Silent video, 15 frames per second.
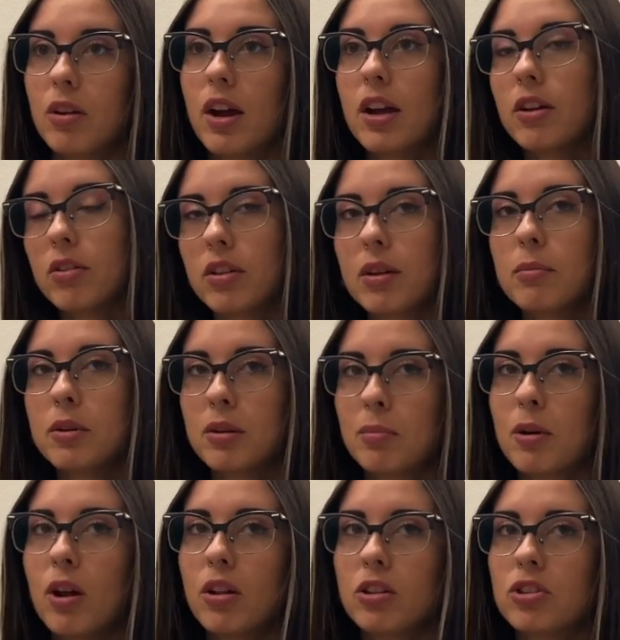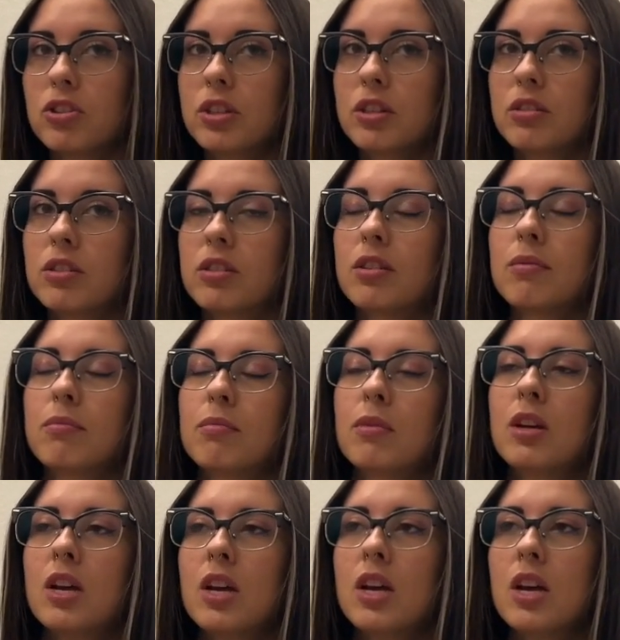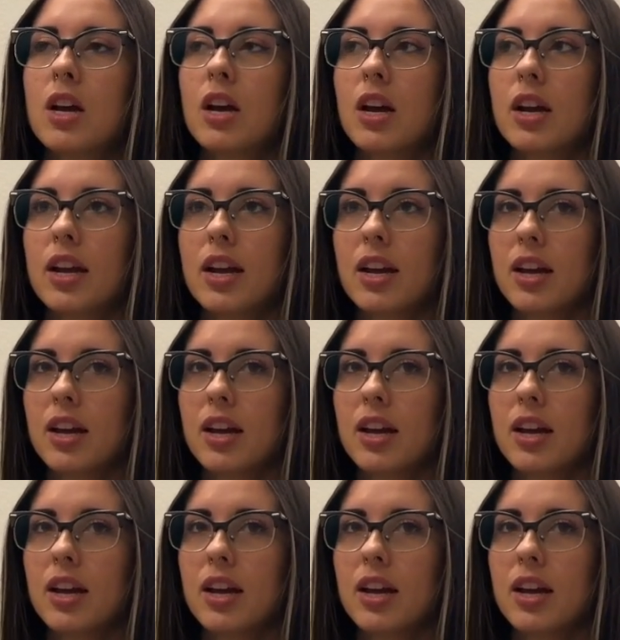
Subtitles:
I owe them an apology or something, I